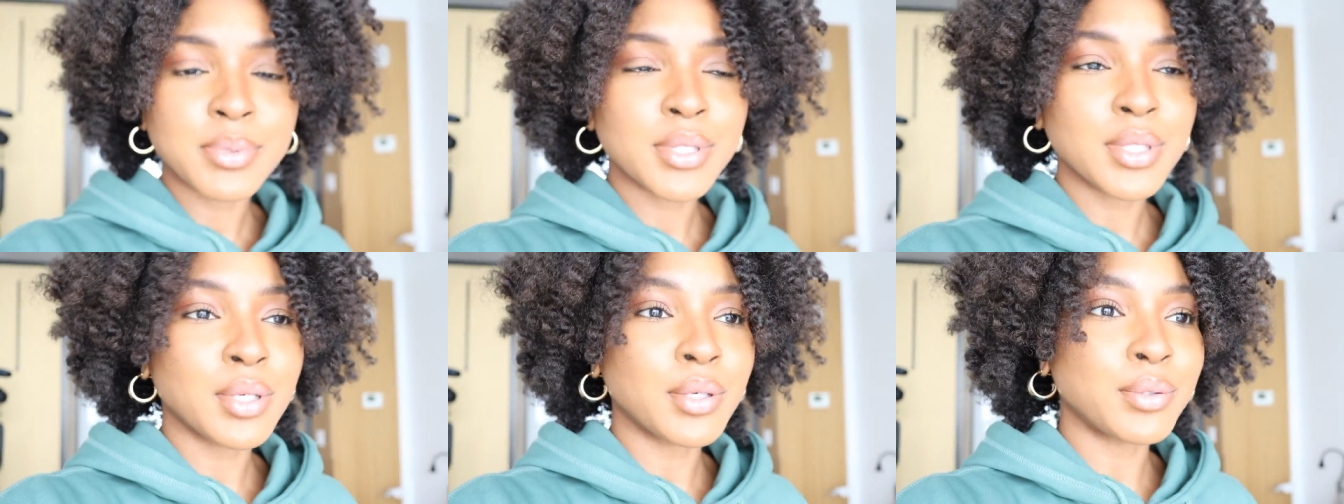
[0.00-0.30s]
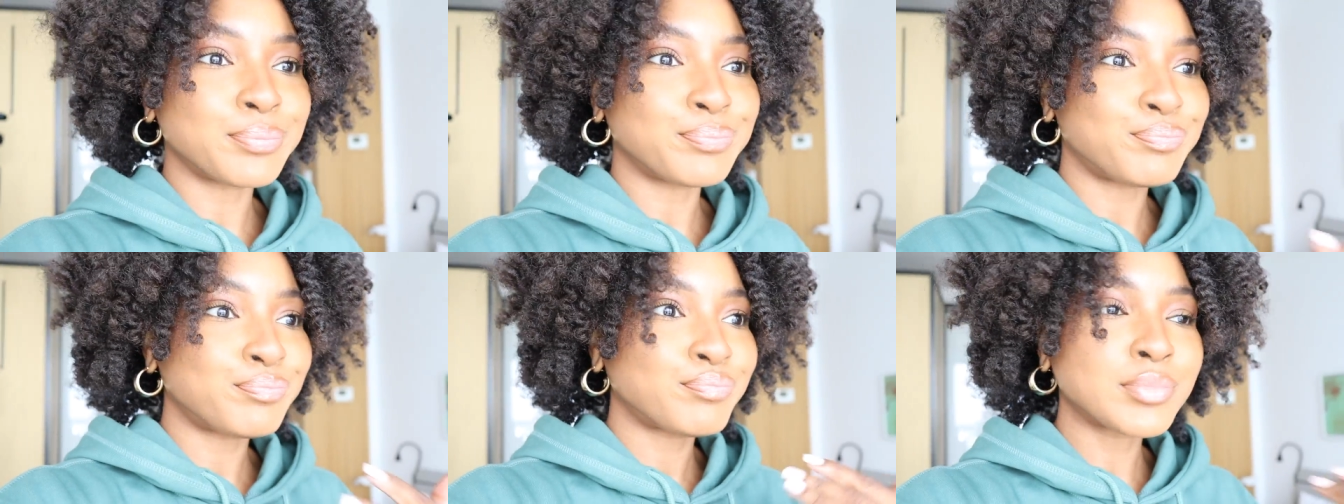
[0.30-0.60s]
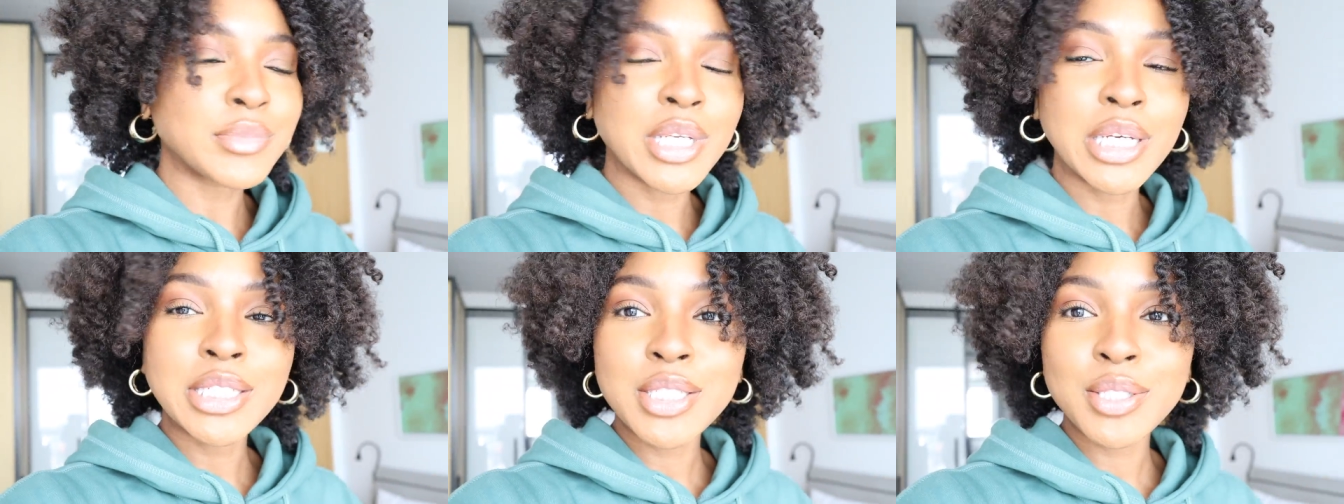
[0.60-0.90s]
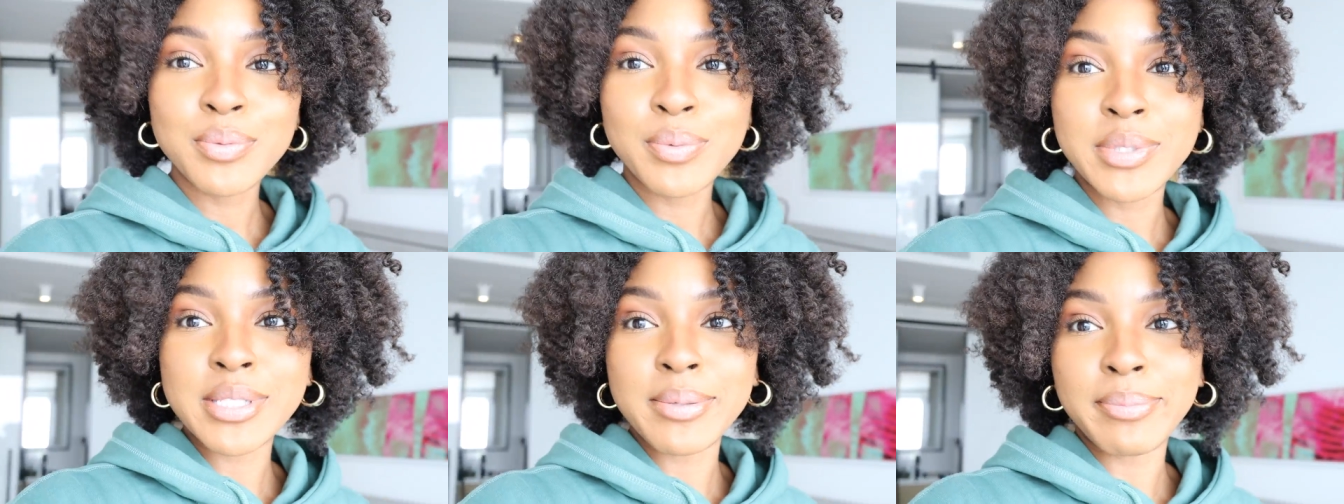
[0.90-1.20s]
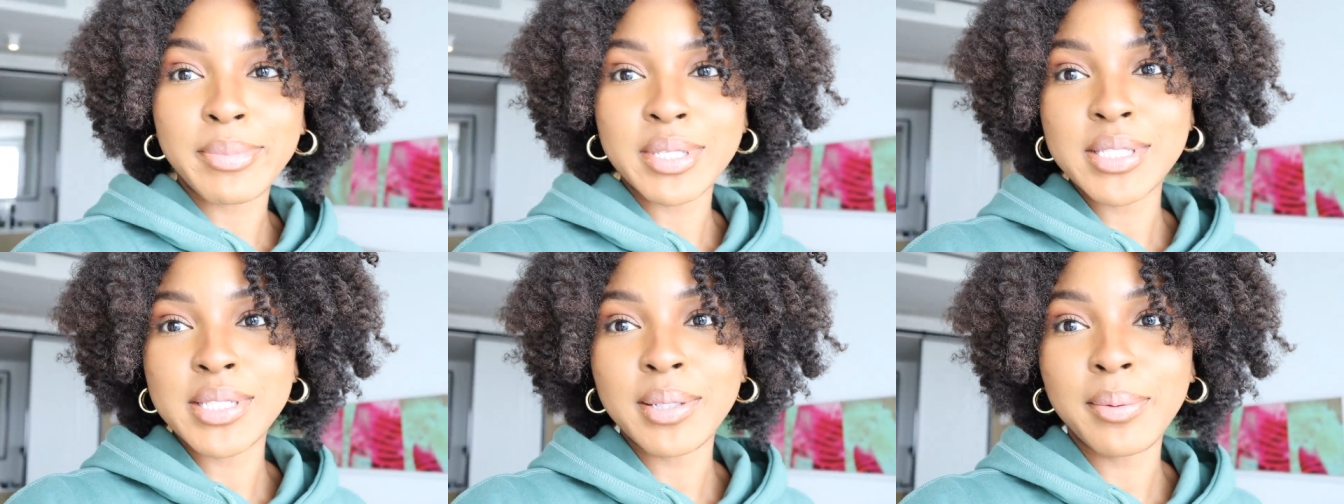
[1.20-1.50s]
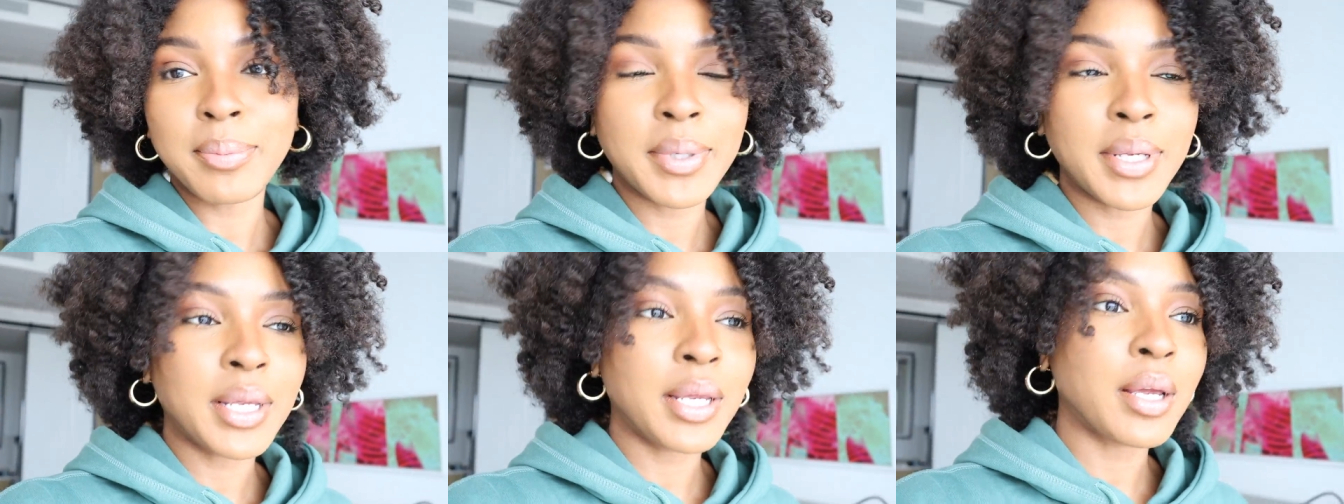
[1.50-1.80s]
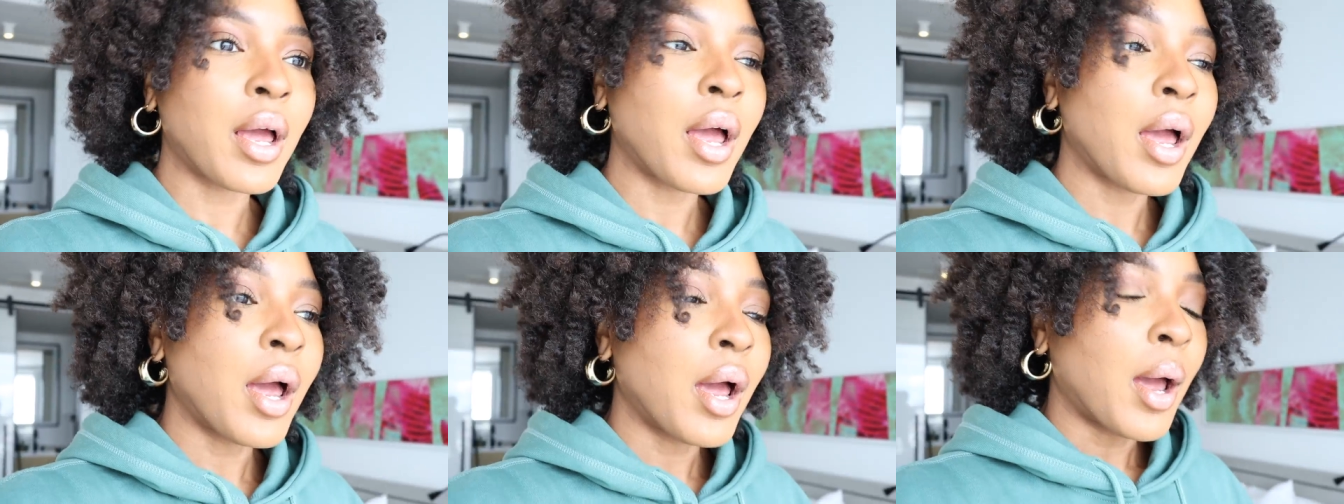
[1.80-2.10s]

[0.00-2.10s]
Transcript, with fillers: So it just wasn't meant to be.